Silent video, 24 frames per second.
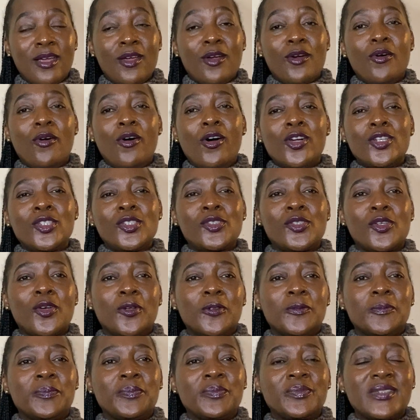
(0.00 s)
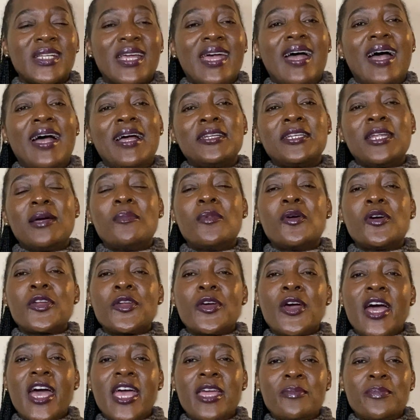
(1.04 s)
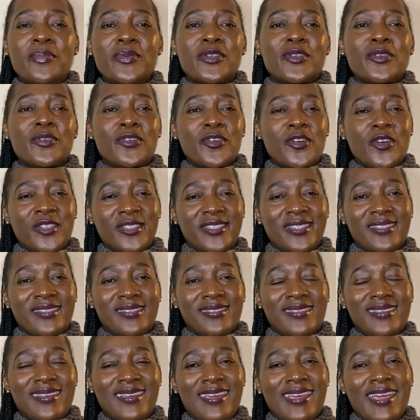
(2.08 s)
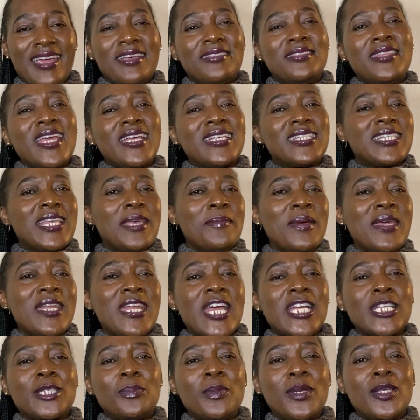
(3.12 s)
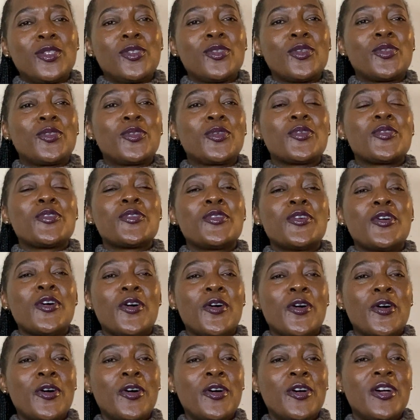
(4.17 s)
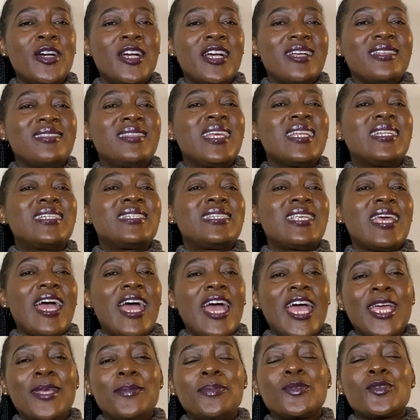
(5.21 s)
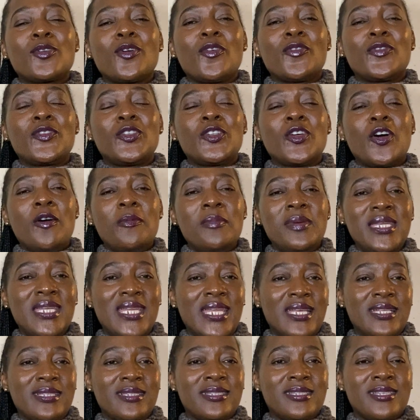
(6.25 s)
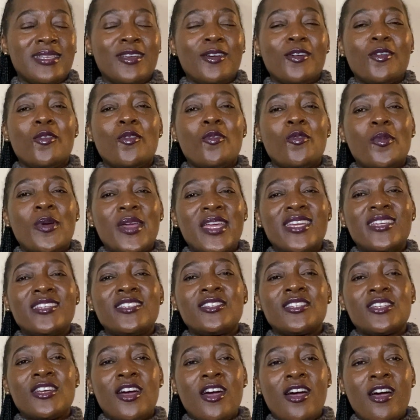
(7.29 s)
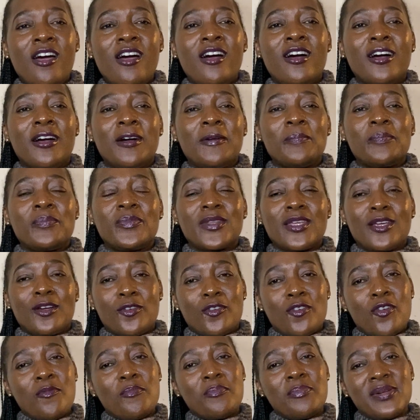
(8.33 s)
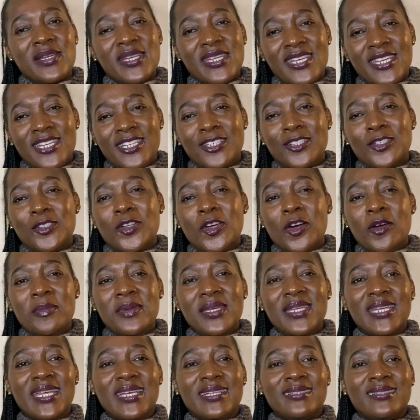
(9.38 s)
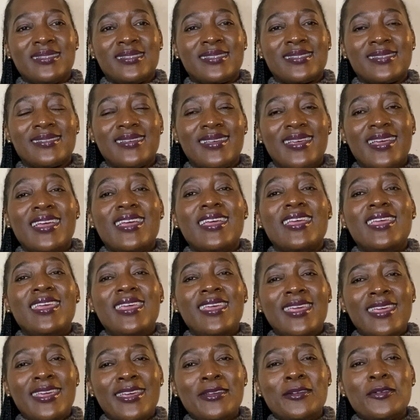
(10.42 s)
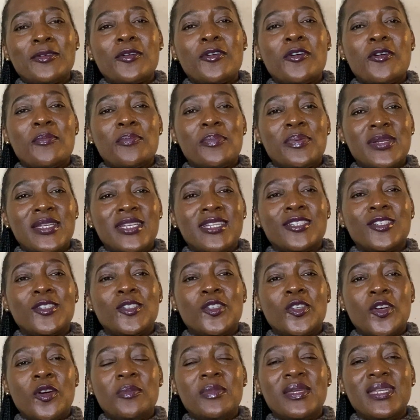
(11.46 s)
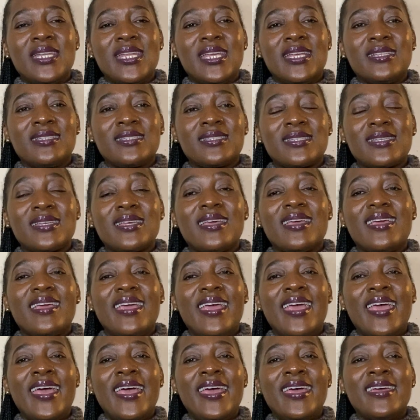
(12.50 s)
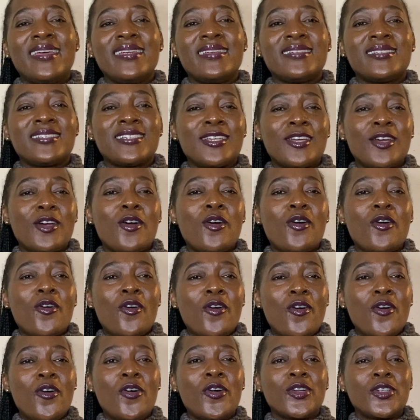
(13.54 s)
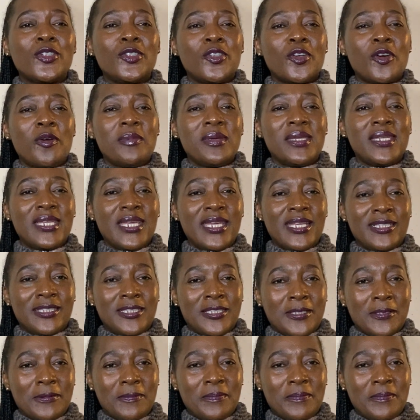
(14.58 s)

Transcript: Also, under monohybrid crosses, the examiner expects you to know the types of dominance, which are complete dominance, incomplete dominance, and codominance.